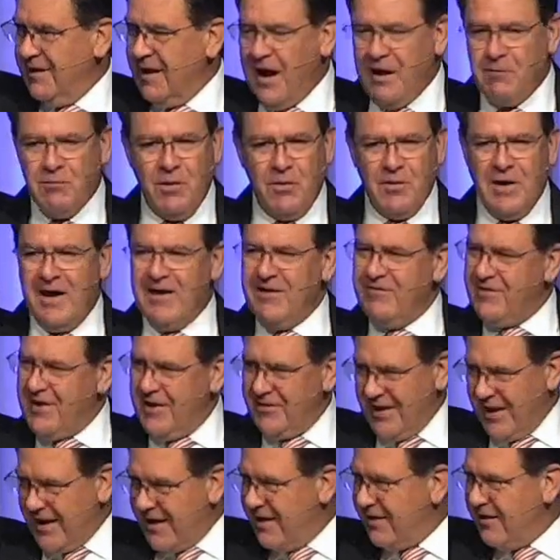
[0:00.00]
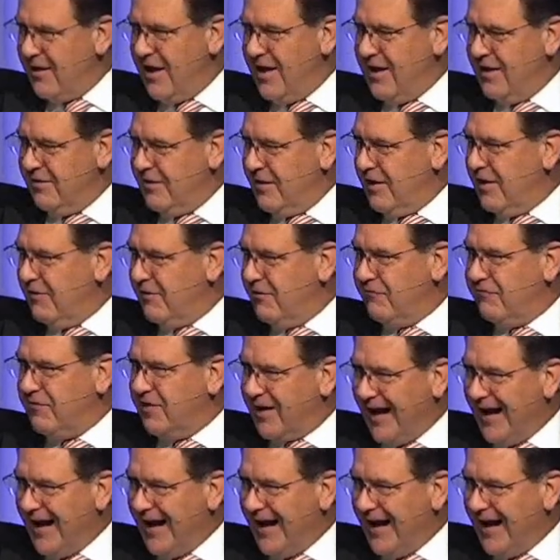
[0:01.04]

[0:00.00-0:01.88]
And if